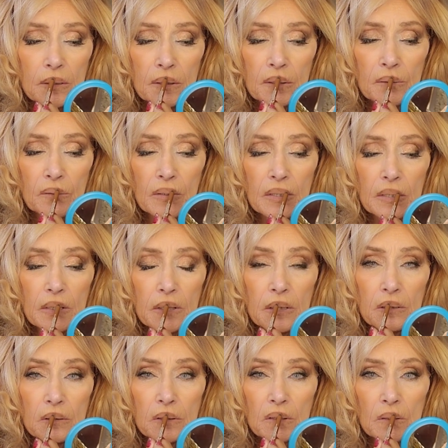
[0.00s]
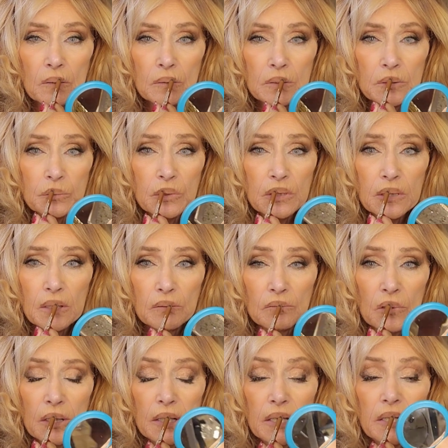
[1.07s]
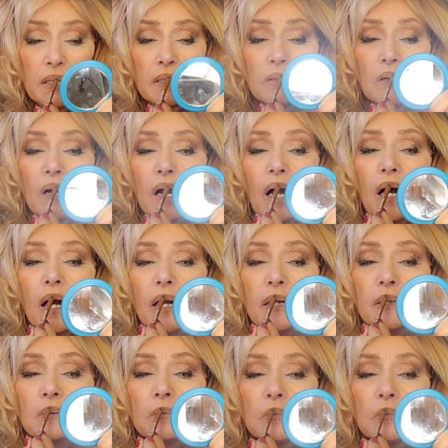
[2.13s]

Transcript: You're right here. You always want to get right here high.